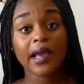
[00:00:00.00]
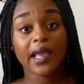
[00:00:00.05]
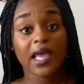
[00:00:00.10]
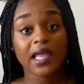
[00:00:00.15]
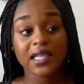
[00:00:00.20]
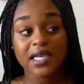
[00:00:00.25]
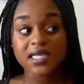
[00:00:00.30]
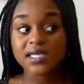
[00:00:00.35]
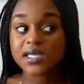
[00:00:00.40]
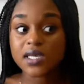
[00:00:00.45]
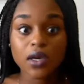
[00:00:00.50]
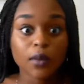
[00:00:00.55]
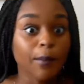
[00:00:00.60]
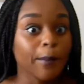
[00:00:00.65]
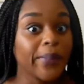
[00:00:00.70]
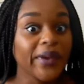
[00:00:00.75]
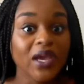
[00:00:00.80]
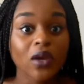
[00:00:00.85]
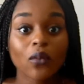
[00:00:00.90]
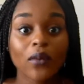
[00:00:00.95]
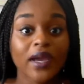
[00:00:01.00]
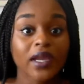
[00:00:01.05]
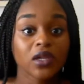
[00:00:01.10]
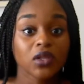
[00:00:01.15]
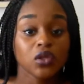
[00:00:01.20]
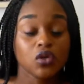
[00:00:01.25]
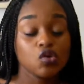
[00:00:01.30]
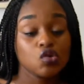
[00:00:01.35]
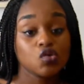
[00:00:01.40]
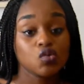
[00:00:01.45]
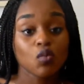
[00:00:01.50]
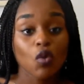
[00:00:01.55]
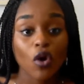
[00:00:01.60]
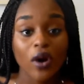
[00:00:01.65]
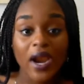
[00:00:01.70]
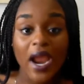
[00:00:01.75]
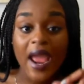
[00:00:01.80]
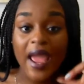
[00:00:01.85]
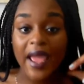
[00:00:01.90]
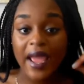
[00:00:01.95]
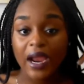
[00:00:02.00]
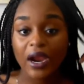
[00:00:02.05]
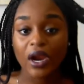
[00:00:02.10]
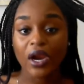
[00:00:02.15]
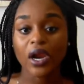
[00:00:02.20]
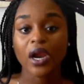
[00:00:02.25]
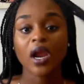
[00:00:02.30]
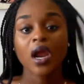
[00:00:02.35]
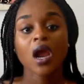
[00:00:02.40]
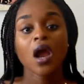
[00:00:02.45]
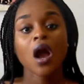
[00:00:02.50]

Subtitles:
again, that's a big way to lose more hair.